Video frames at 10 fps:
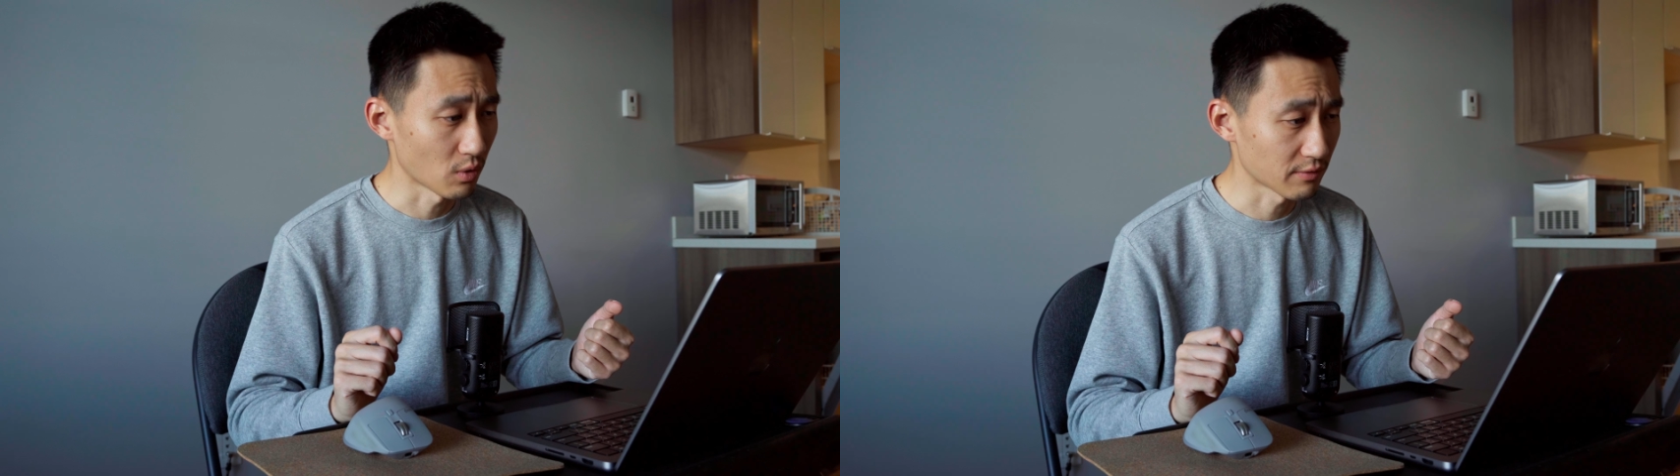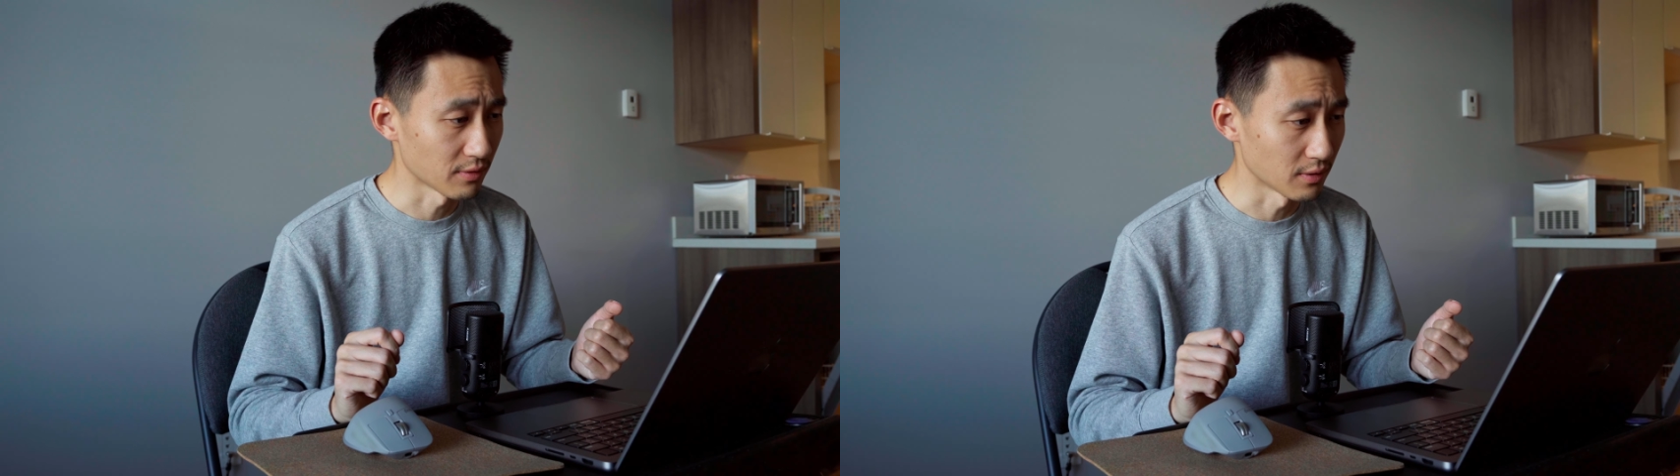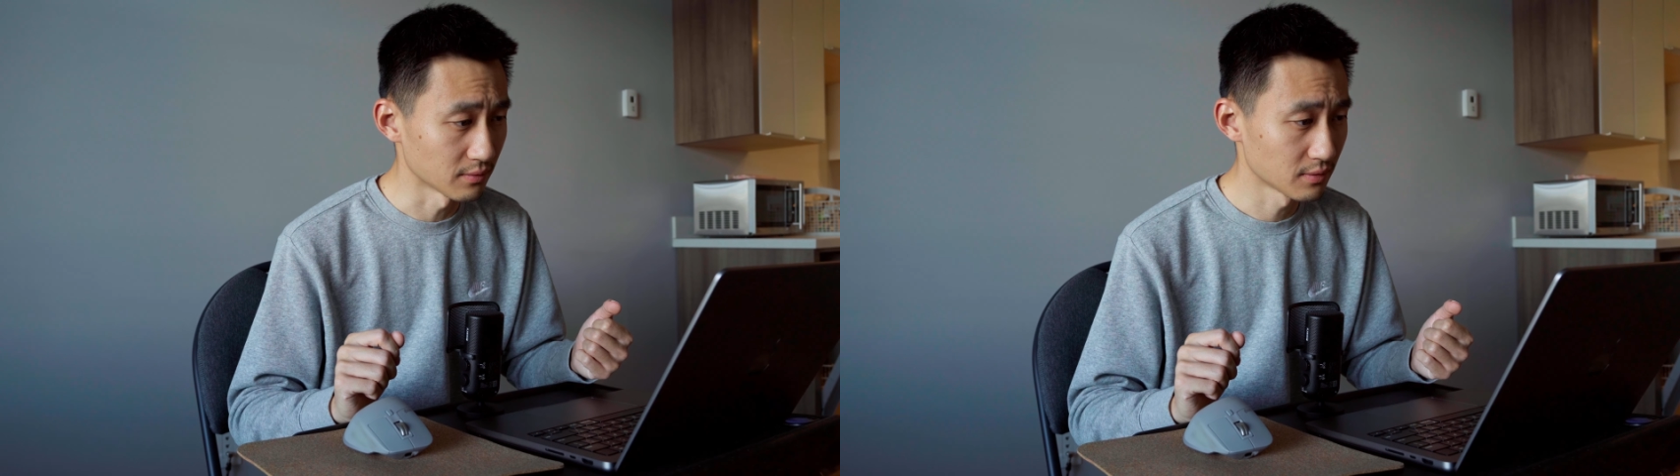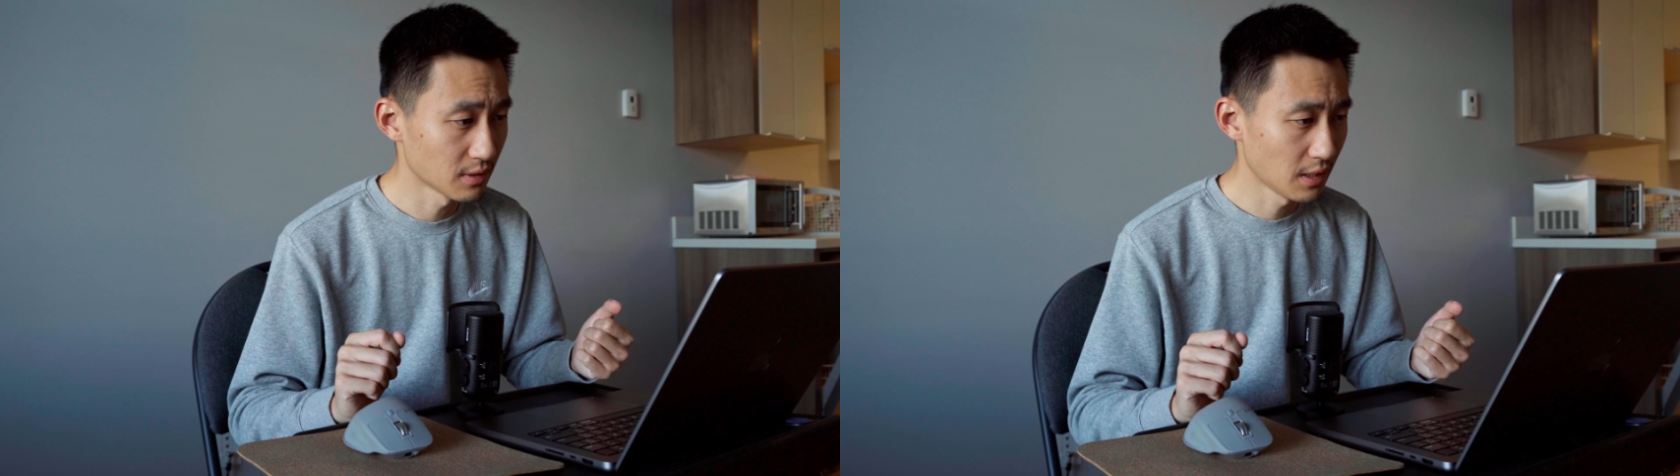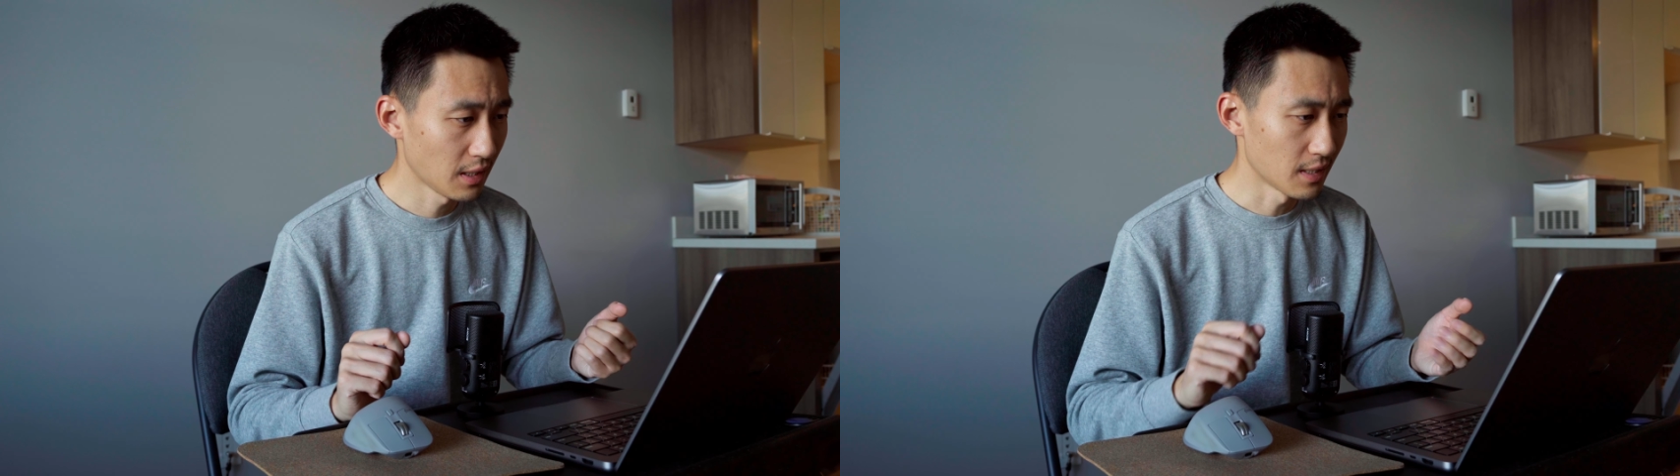workflow,
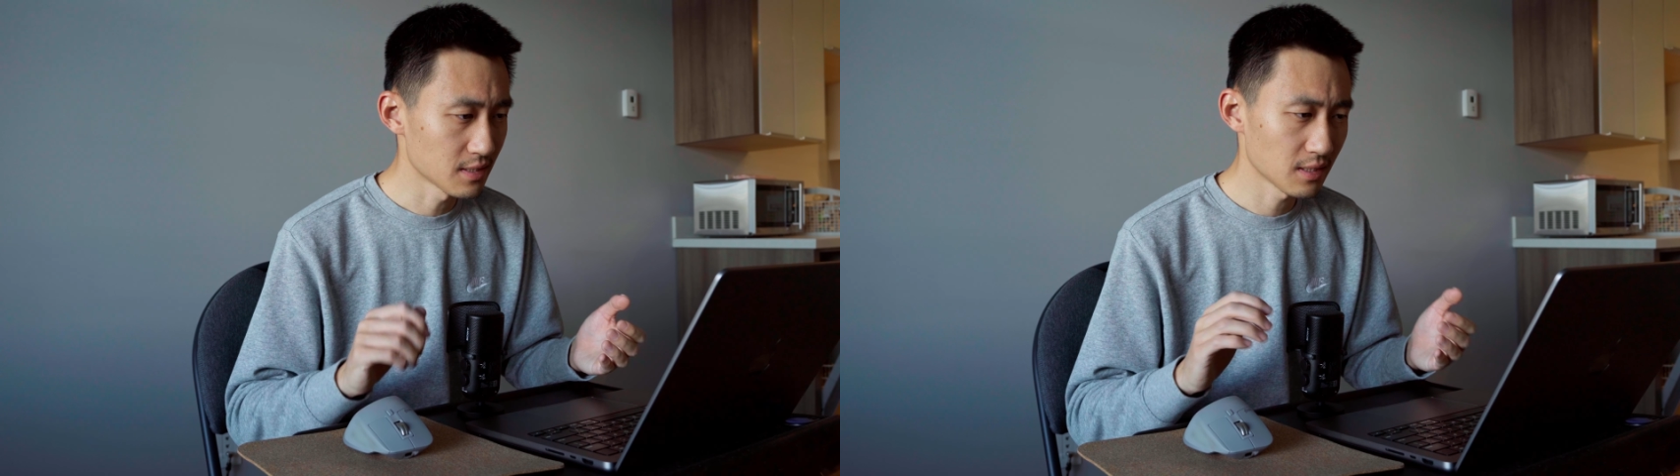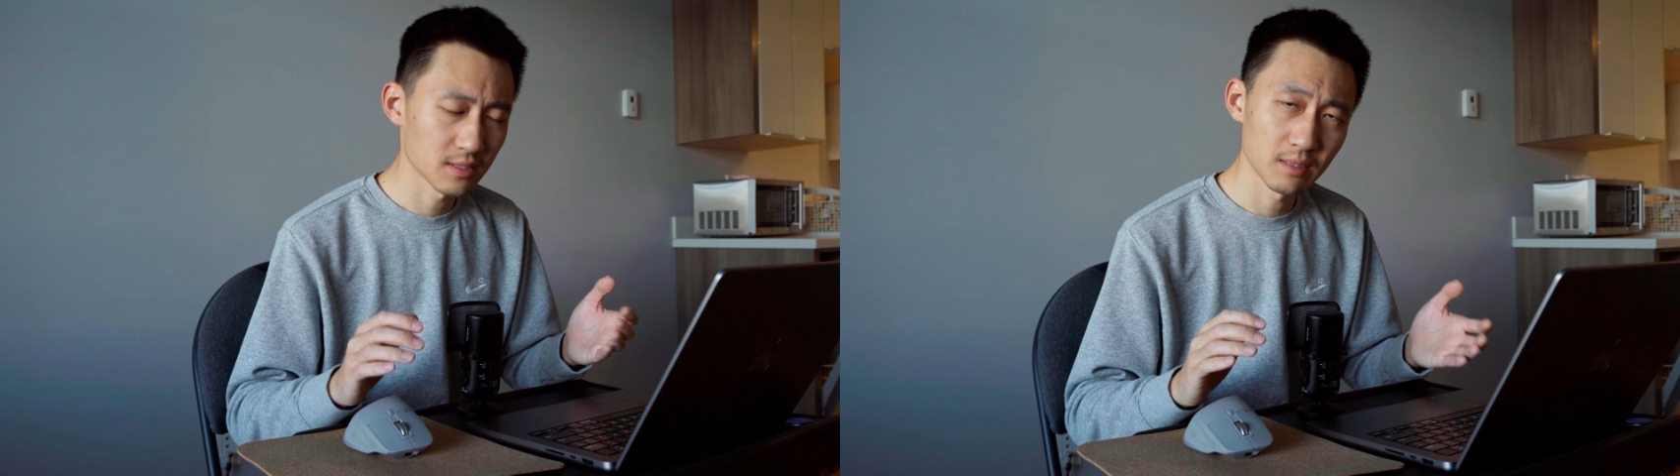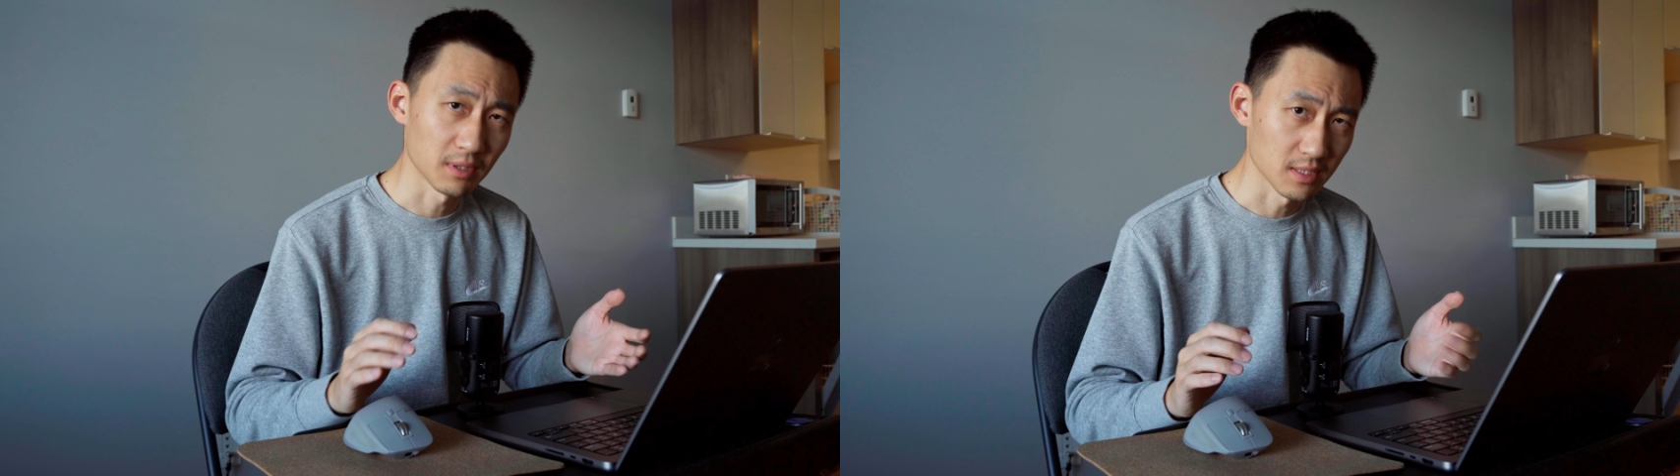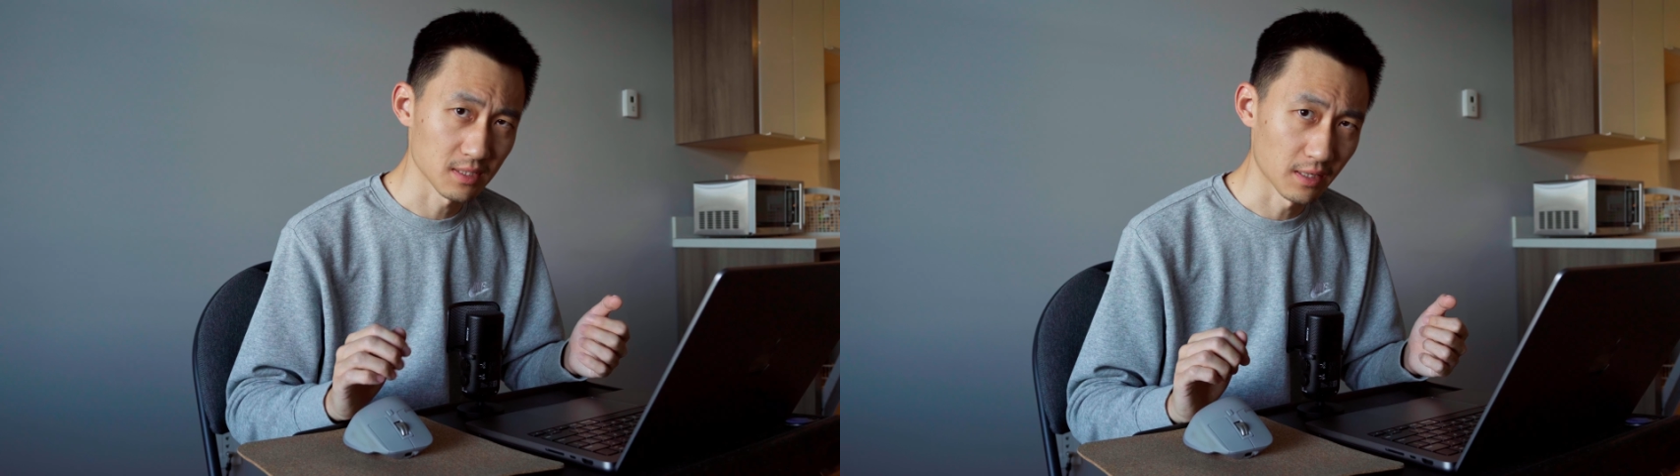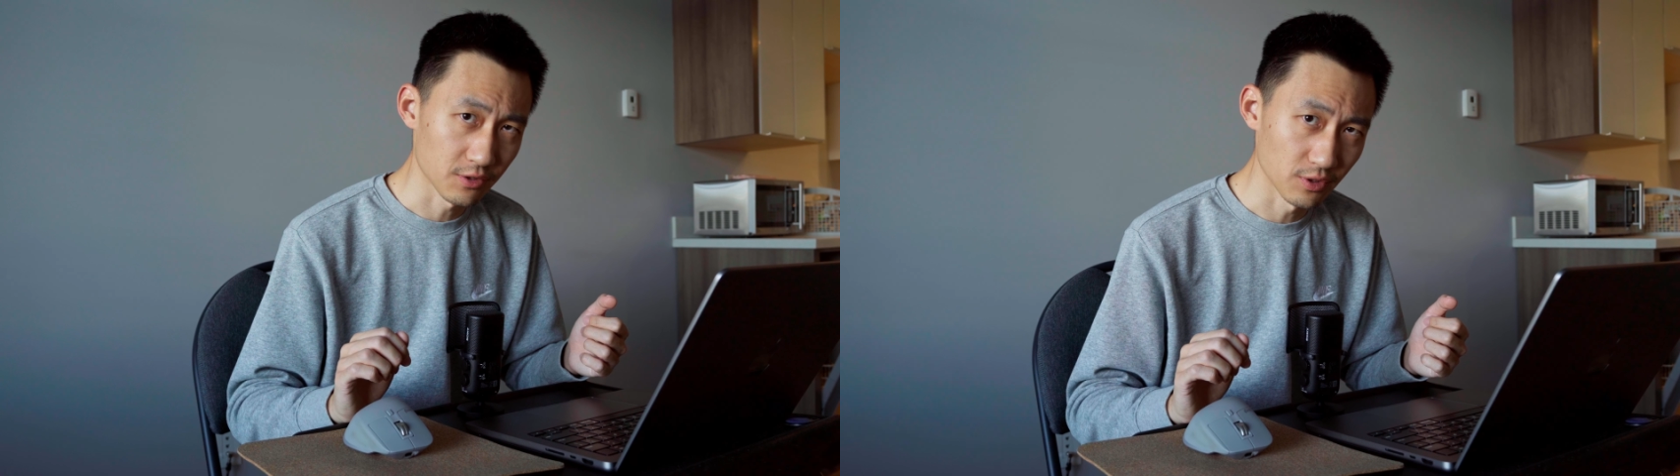it's a seamless
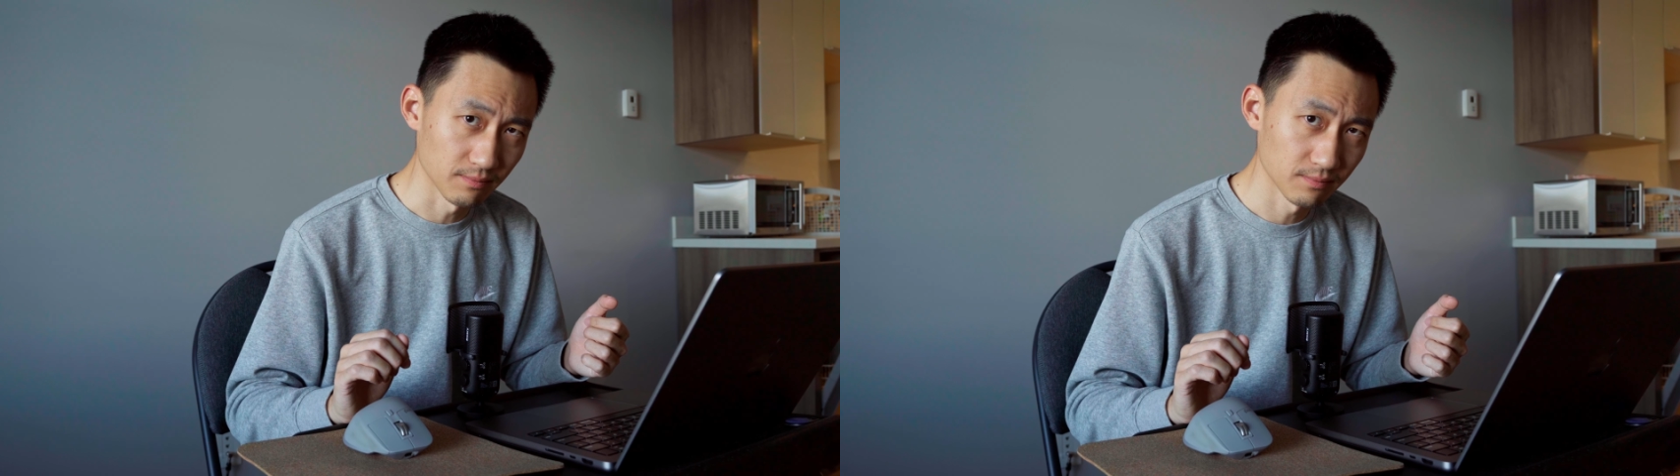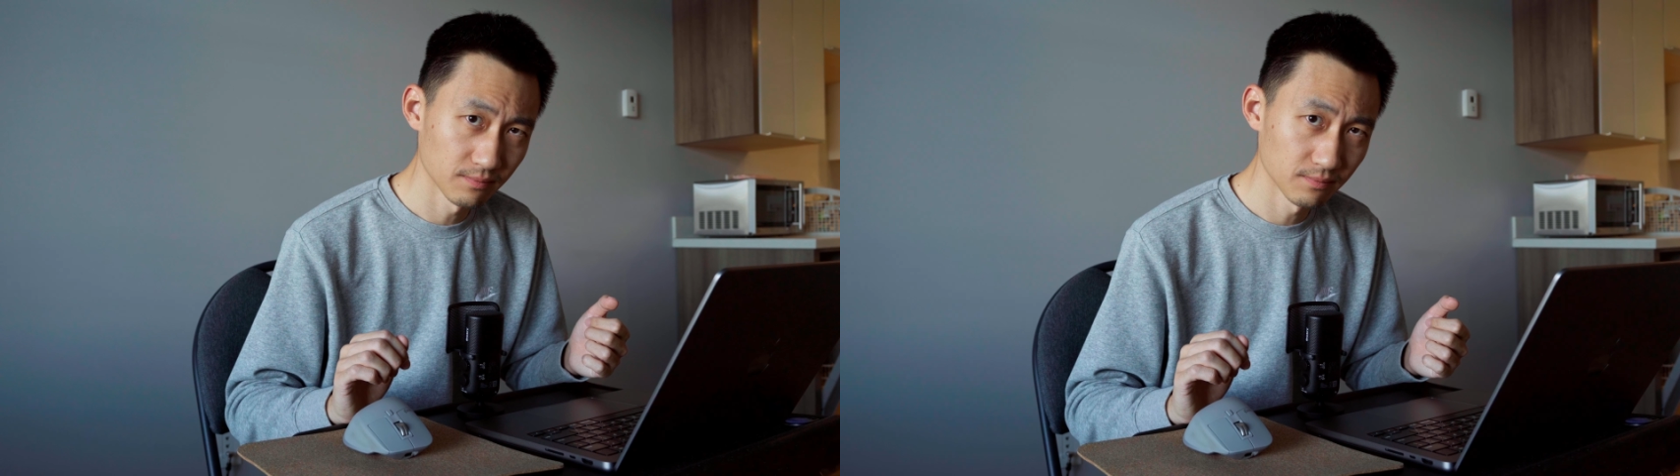addition.